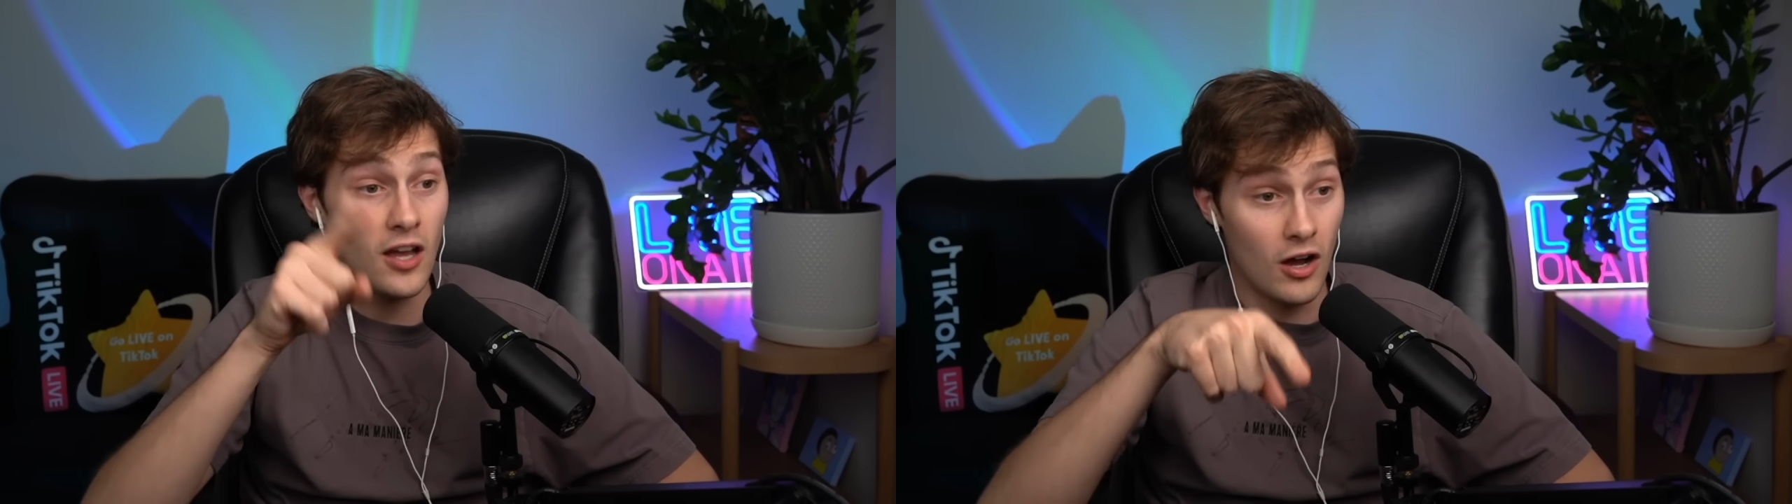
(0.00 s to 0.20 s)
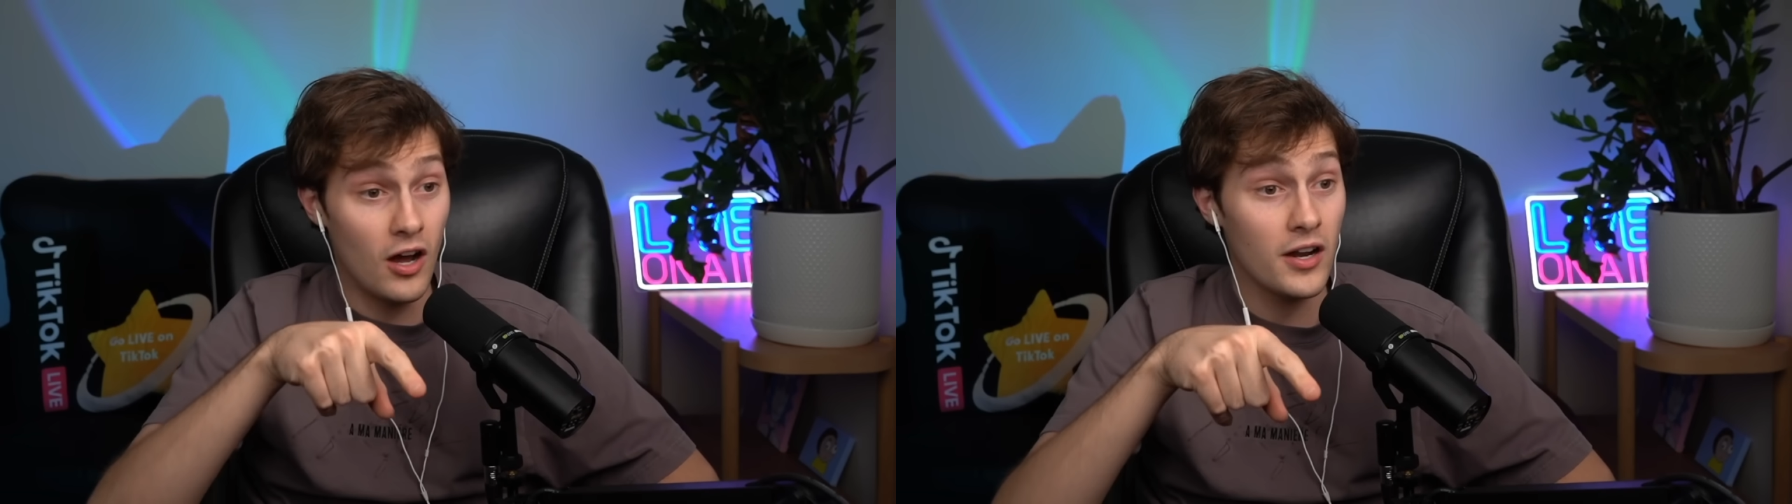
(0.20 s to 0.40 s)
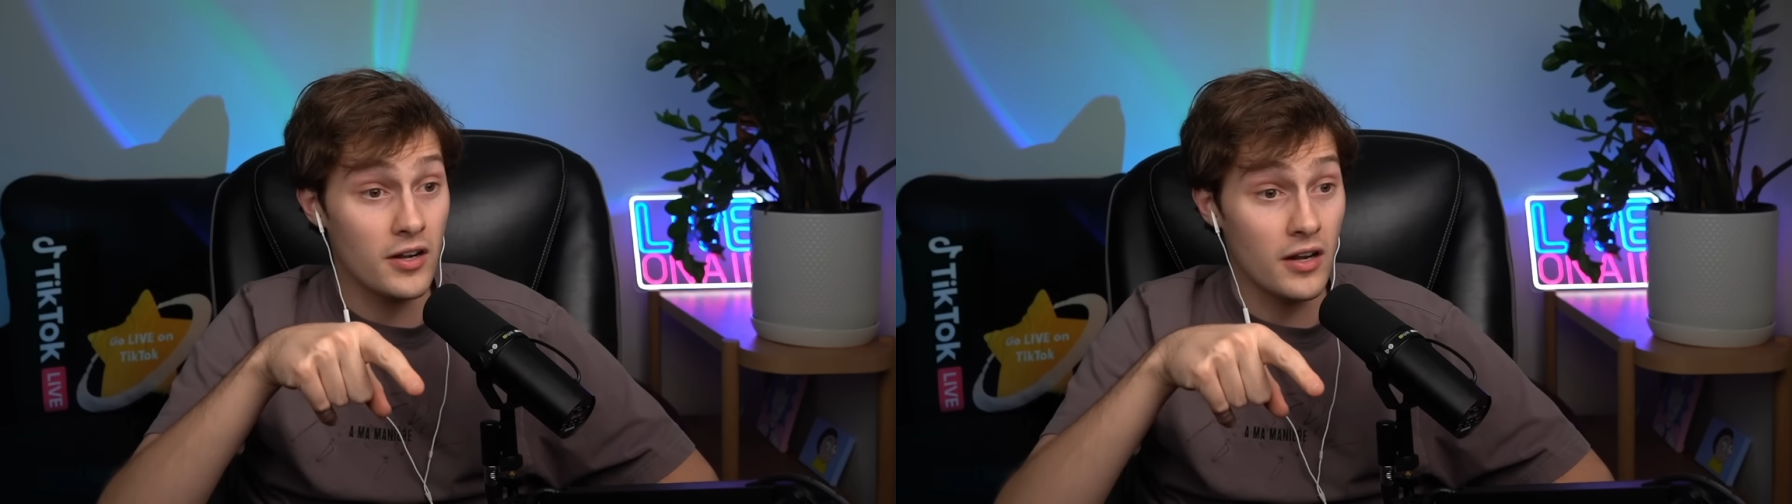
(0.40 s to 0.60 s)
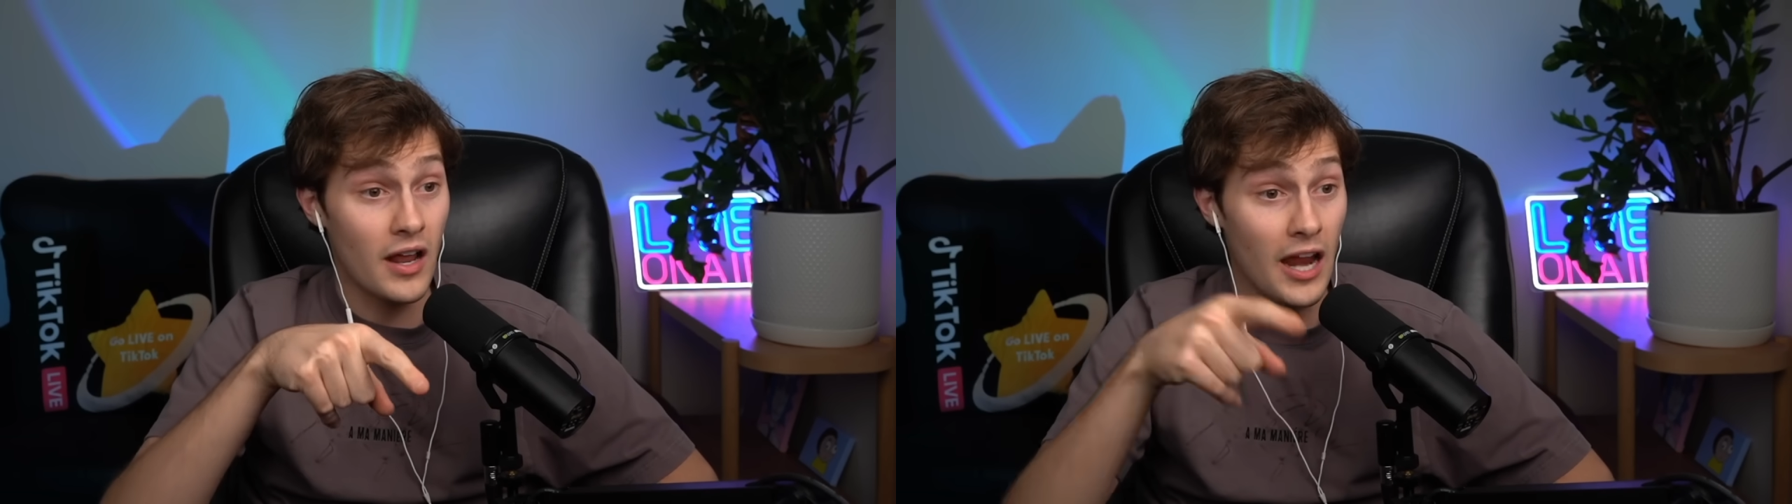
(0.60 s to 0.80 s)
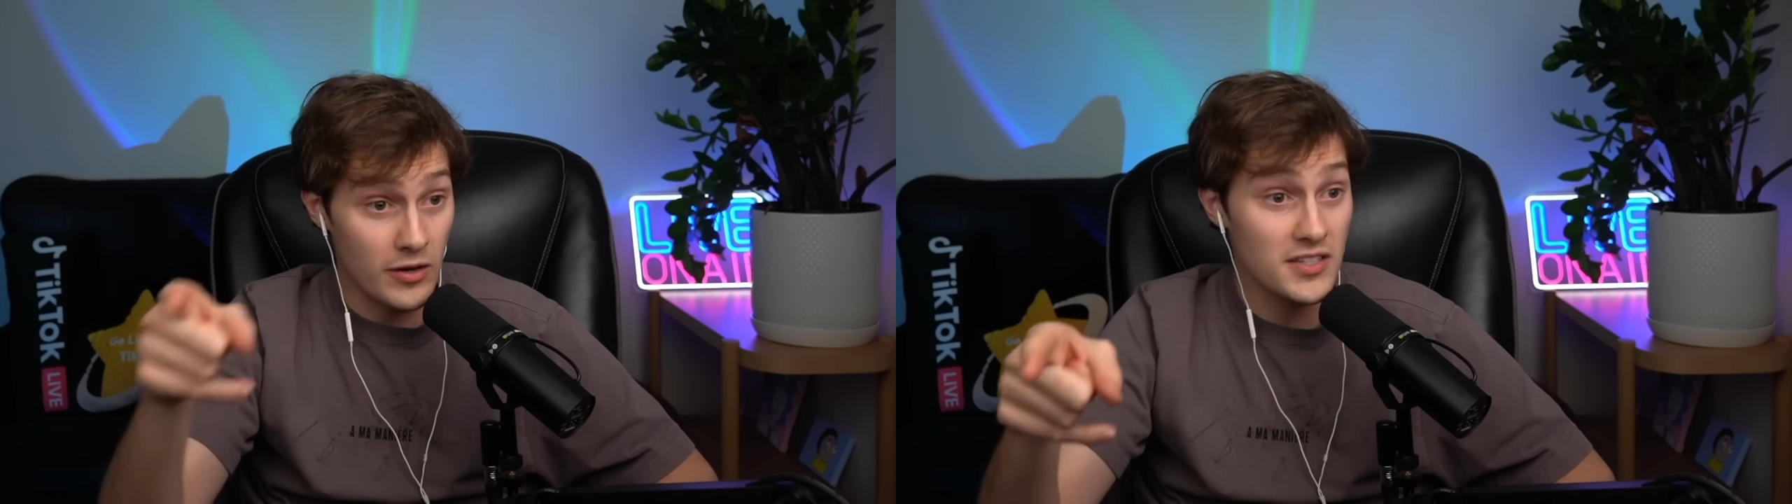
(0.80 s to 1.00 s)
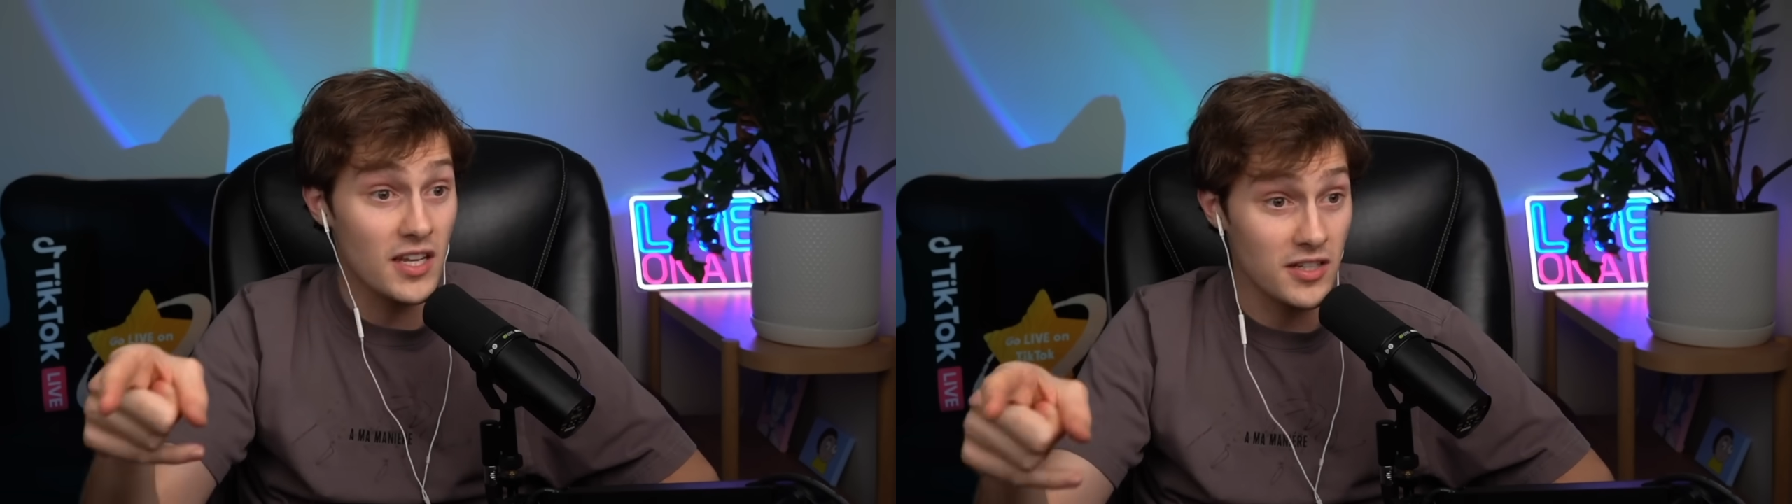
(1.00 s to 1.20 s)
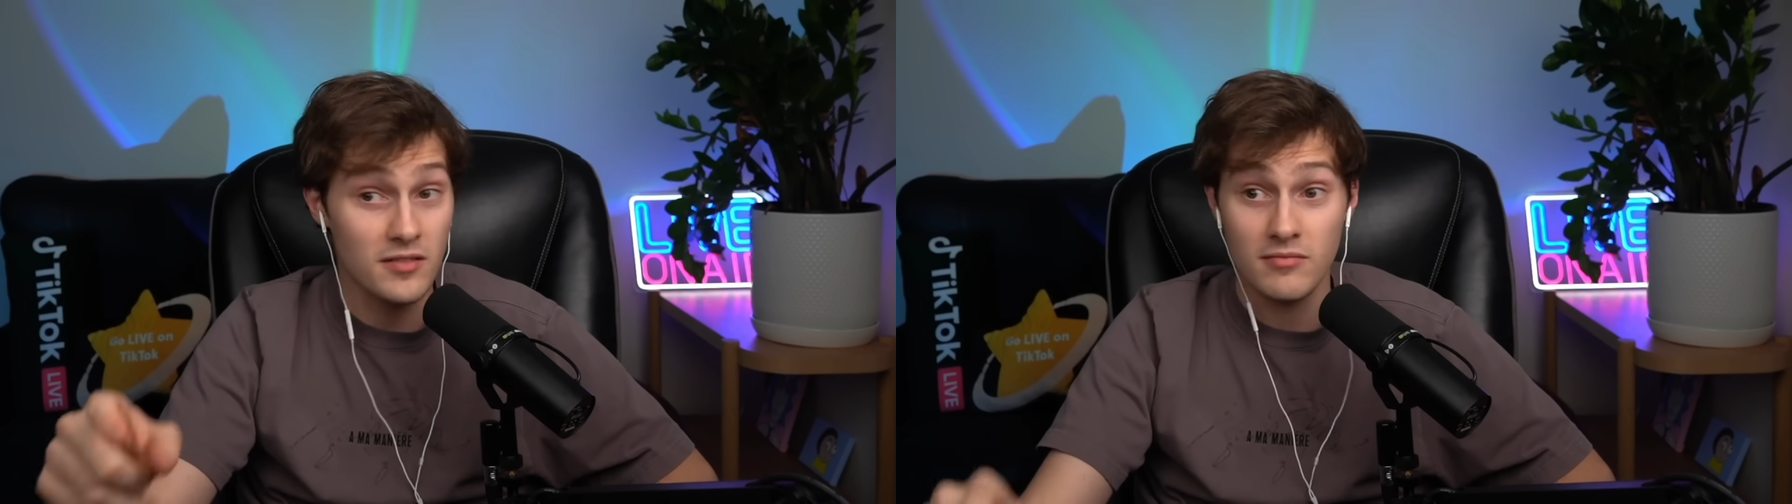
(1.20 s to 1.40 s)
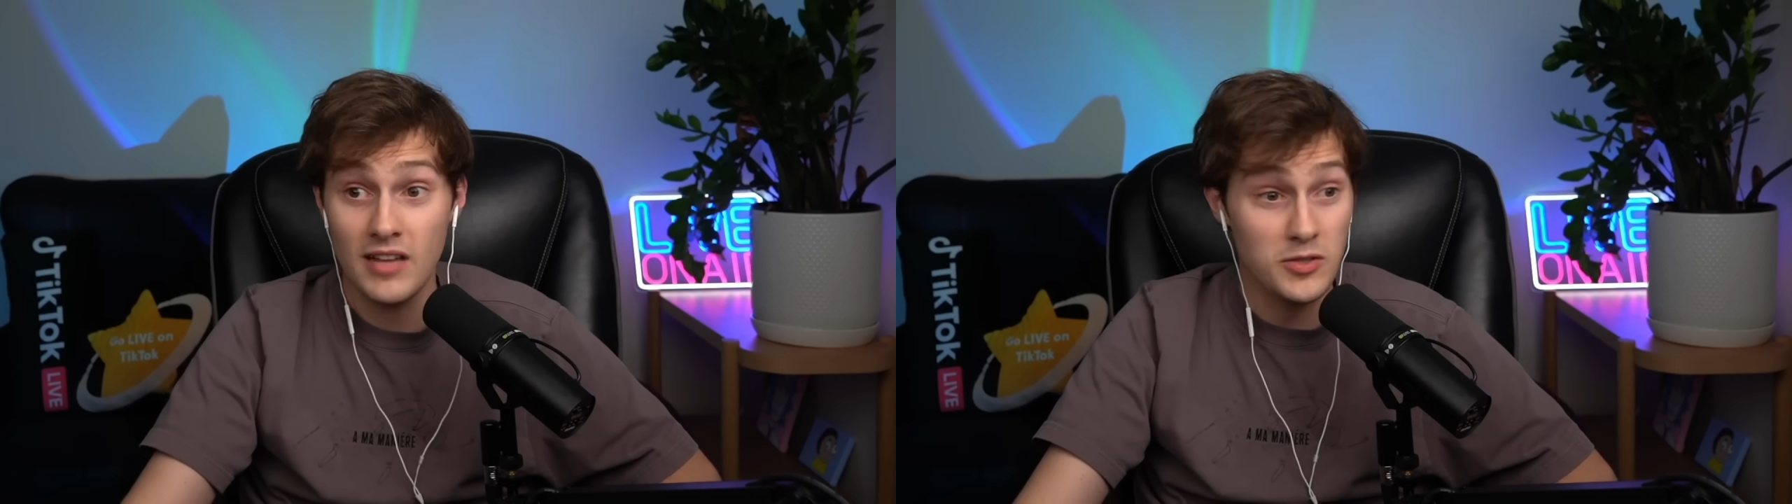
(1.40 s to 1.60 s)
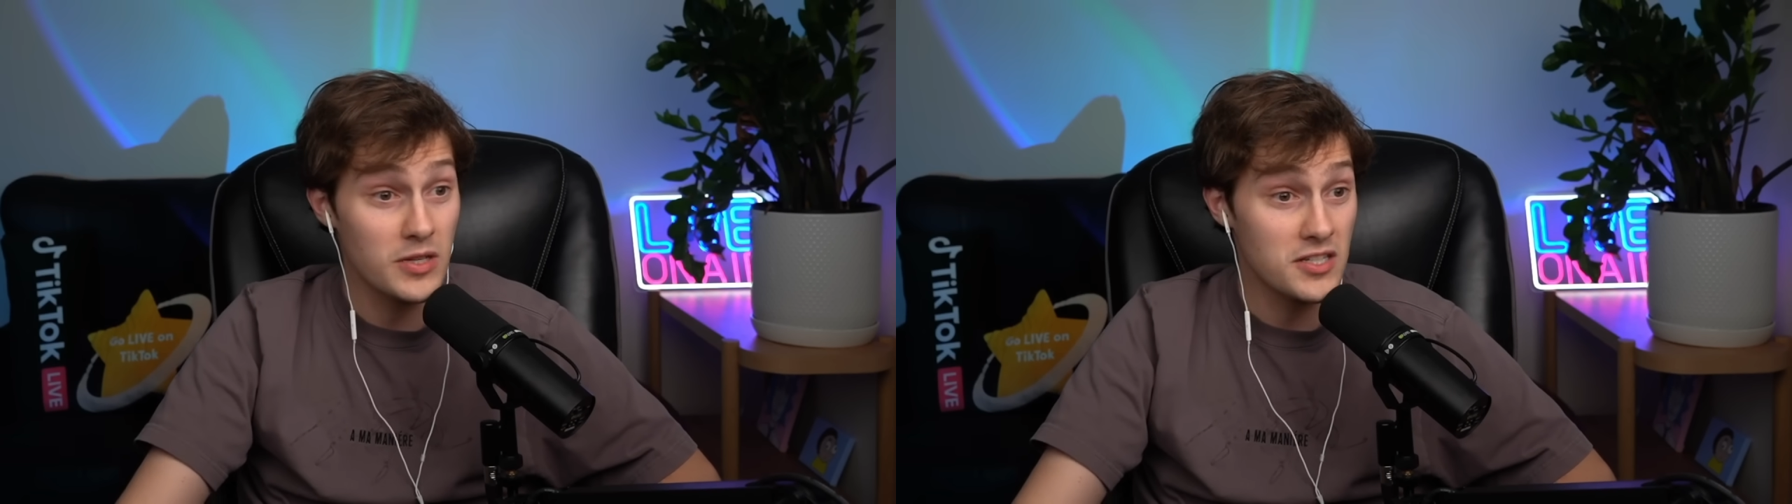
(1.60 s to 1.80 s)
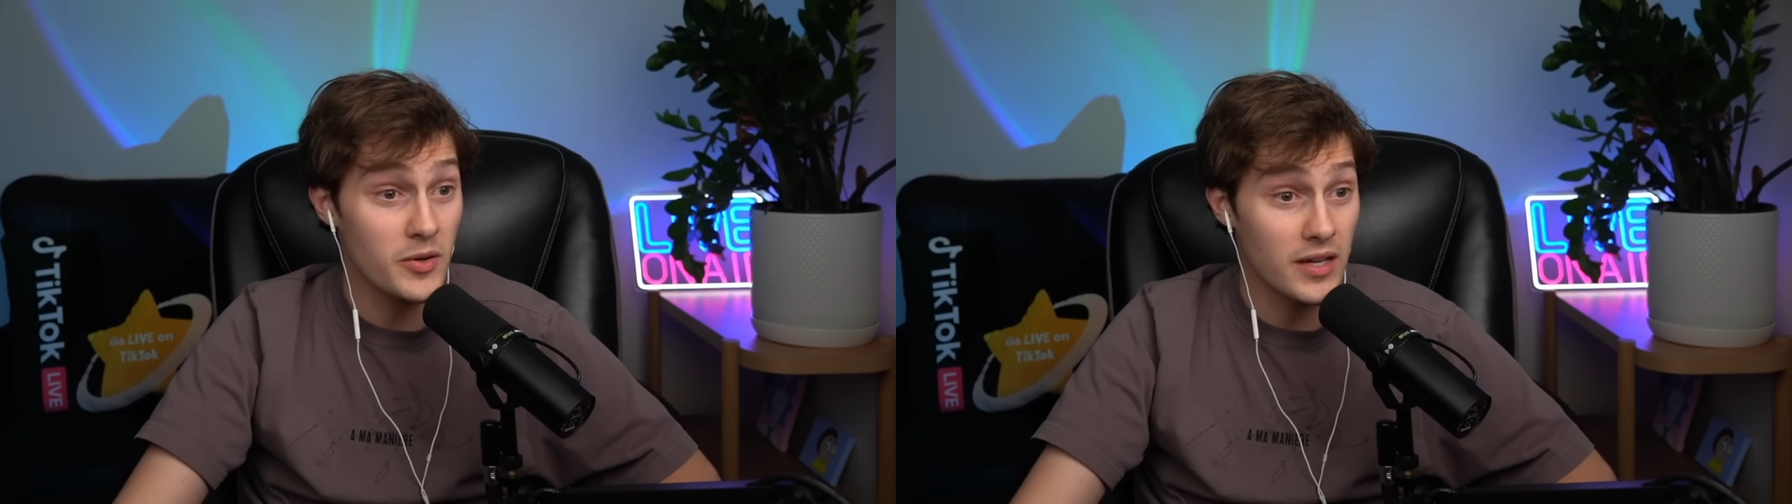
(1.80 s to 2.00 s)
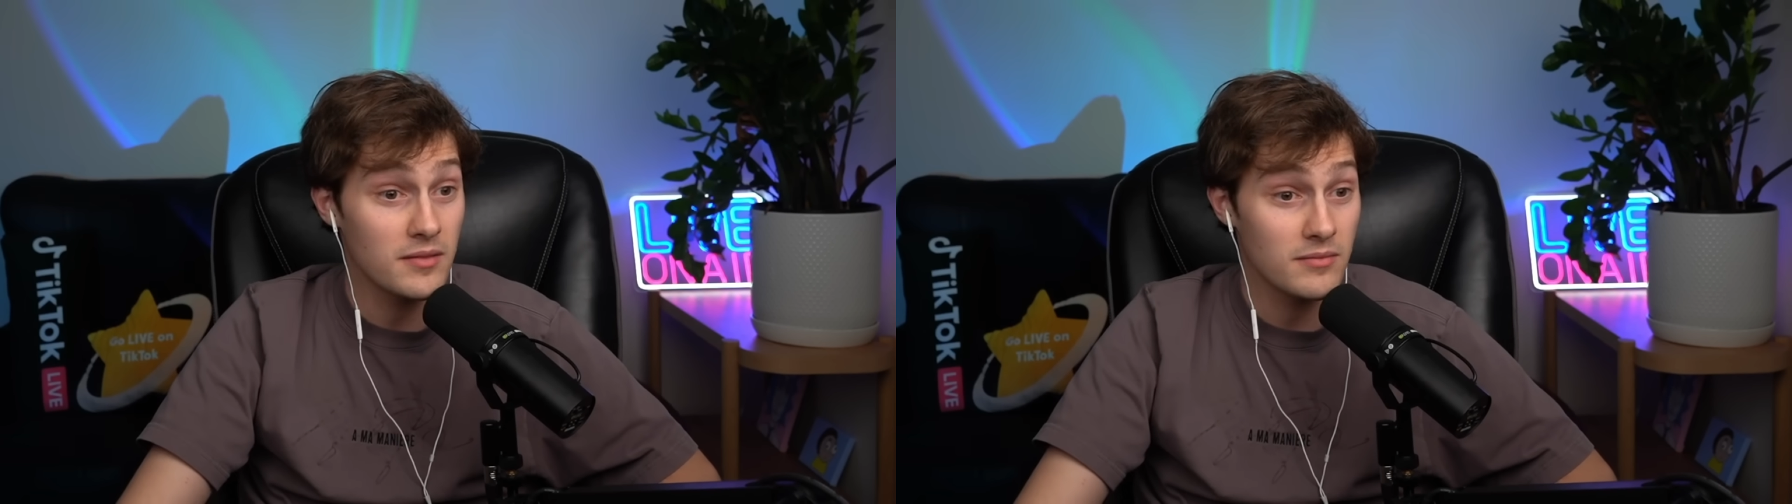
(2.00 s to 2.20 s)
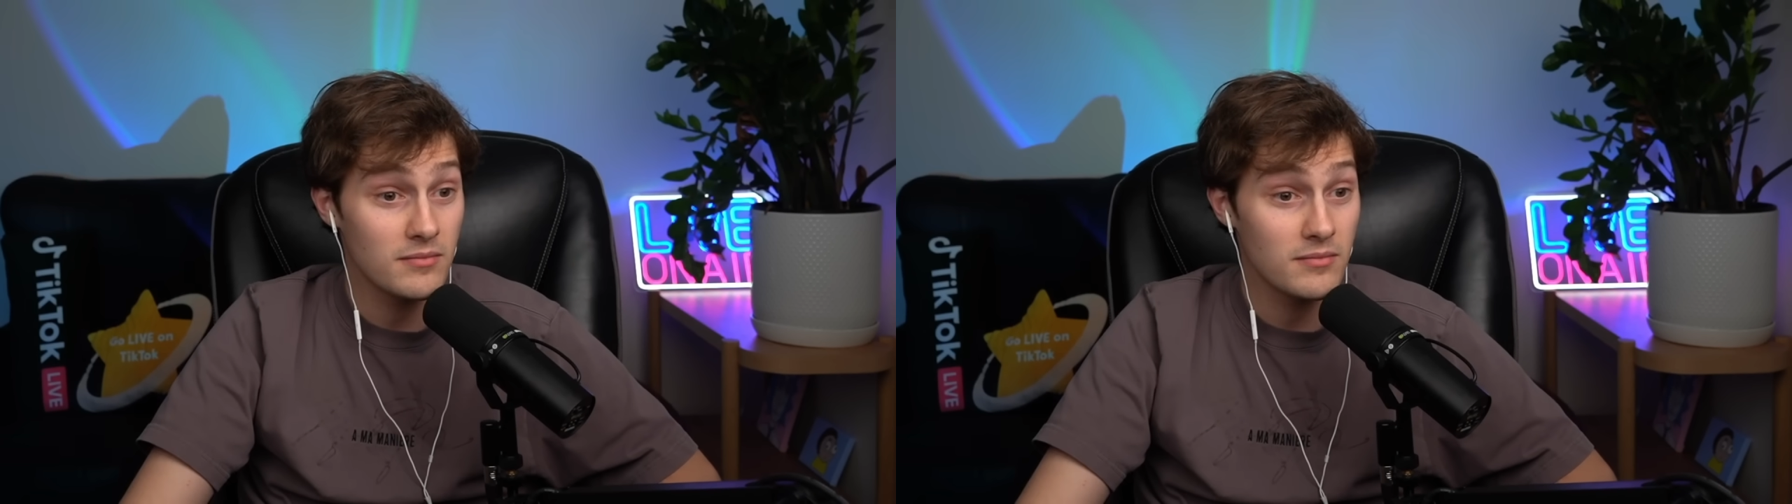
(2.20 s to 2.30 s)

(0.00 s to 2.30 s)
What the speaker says: on Harry Sisson. That's what he's doing.